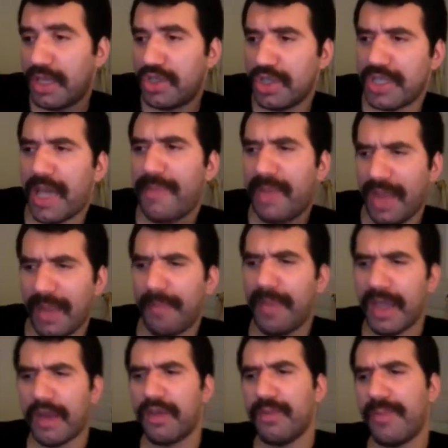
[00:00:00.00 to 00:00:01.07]
it just kept getting
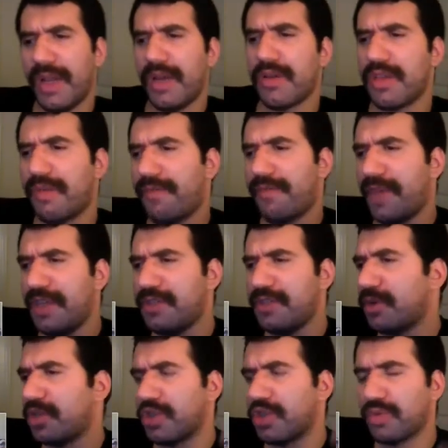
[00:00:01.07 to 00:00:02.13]
bigger and bigger that
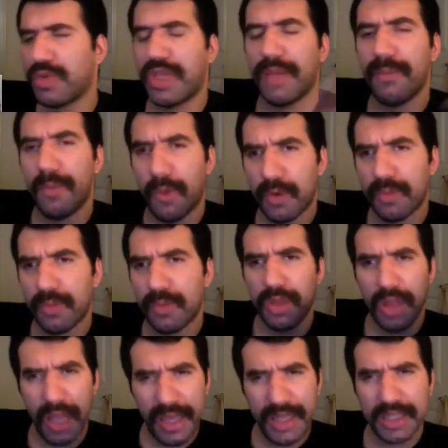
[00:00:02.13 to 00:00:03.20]
Facebook just would get more and more
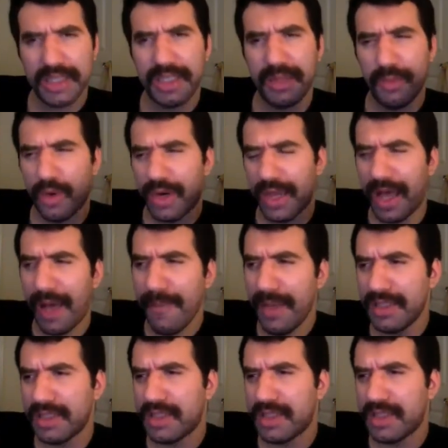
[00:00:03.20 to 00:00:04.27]
likes and more
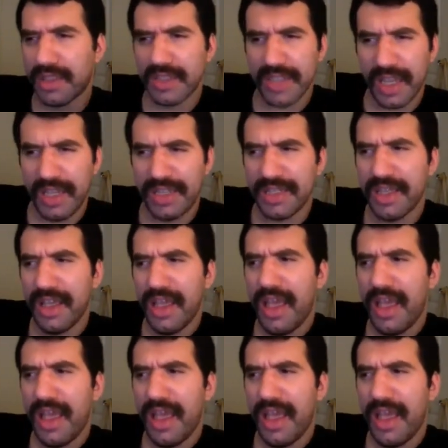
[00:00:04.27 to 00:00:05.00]
comments than the site.